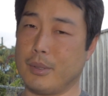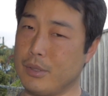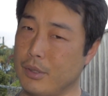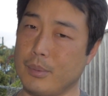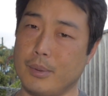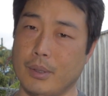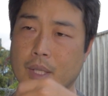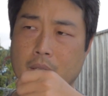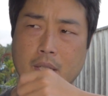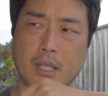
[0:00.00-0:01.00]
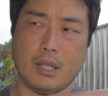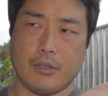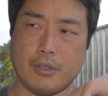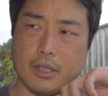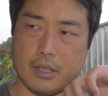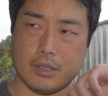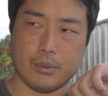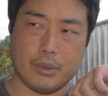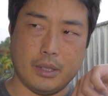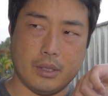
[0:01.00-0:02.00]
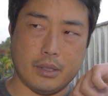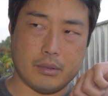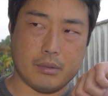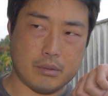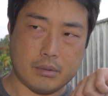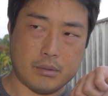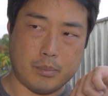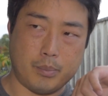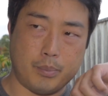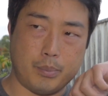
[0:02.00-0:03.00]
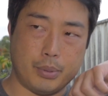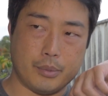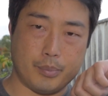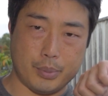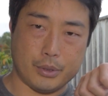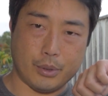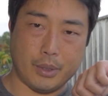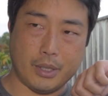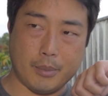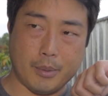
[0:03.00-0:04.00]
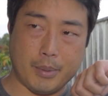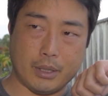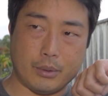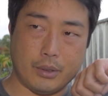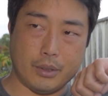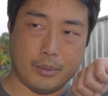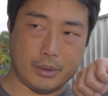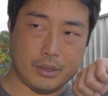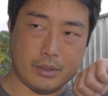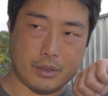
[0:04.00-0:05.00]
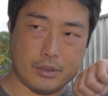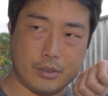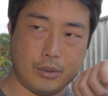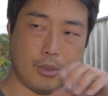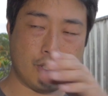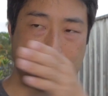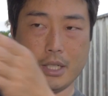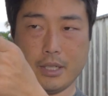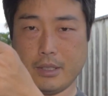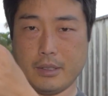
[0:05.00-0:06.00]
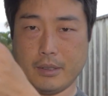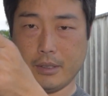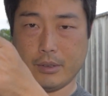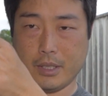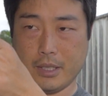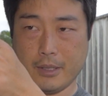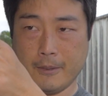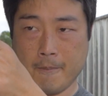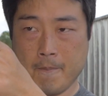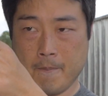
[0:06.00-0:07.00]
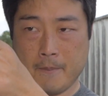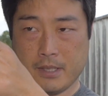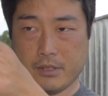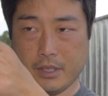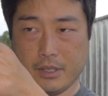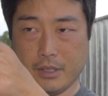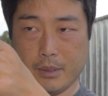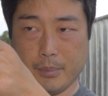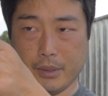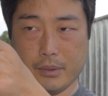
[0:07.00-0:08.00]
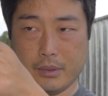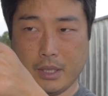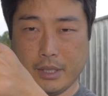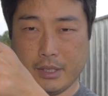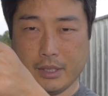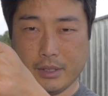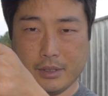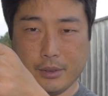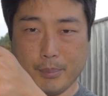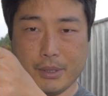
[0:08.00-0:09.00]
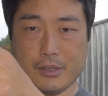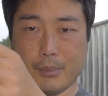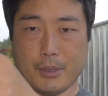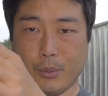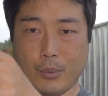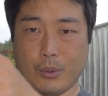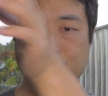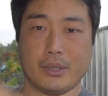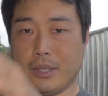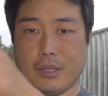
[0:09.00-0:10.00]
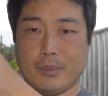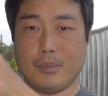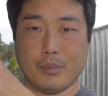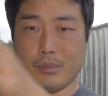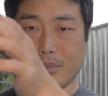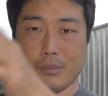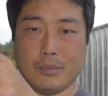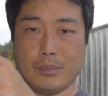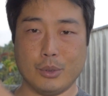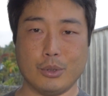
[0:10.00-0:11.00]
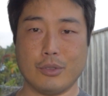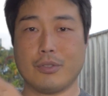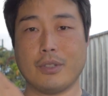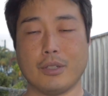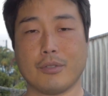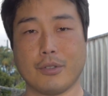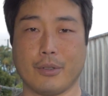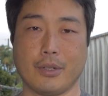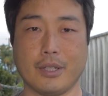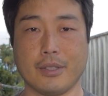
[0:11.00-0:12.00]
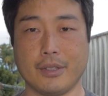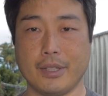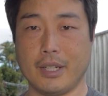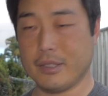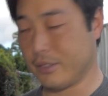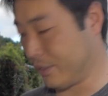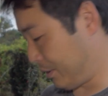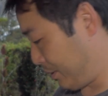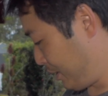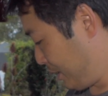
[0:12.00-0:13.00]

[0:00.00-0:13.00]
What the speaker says: My target bow, I feel like I can really like put the weight on my back wall and begin to execute my shot, and it'll kind of steady up and kind of get a little busy, but it won't move further out of the dot. So